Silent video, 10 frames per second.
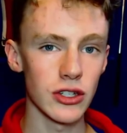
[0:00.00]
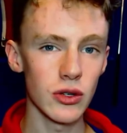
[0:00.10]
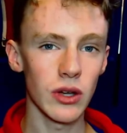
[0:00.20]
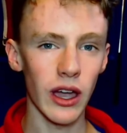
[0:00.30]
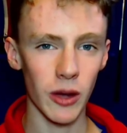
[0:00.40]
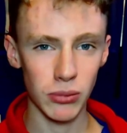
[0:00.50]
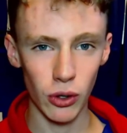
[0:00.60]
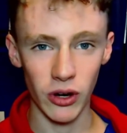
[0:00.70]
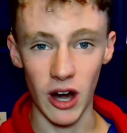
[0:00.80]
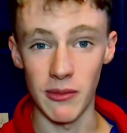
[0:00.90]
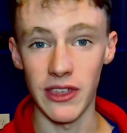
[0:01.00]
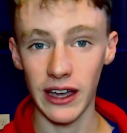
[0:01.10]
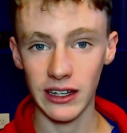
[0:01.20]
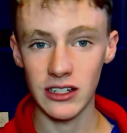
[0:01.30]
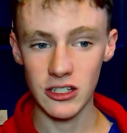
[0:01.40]
To get a program
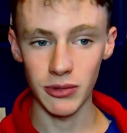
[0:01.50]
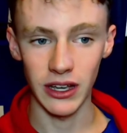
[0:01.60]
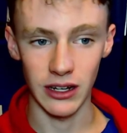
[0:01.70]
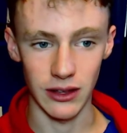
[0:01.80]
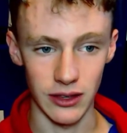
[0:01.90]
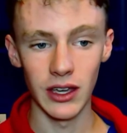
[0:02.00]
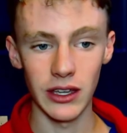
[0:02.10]
that can display anything,